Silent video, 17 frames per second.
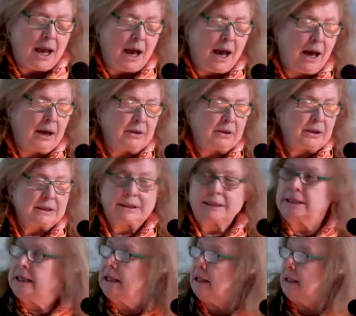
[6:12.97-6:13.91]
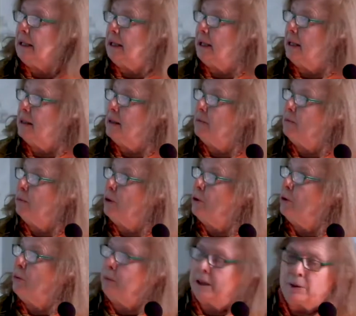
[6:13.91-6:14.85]
Uh, the ceiling in the
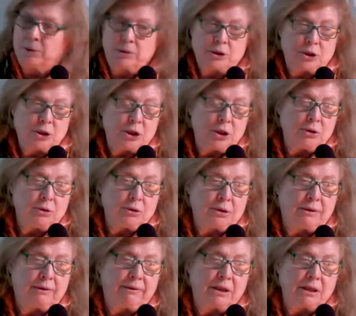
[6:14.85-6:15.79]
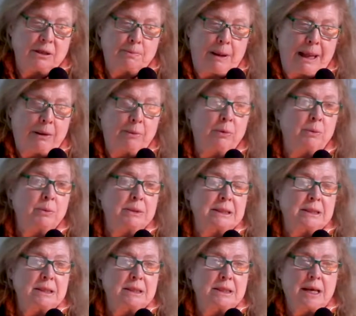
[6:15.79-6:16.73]
room that was used for this banquet
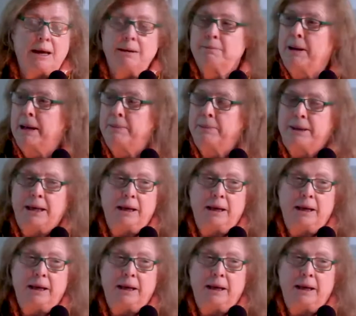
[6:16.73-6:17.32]
was designed by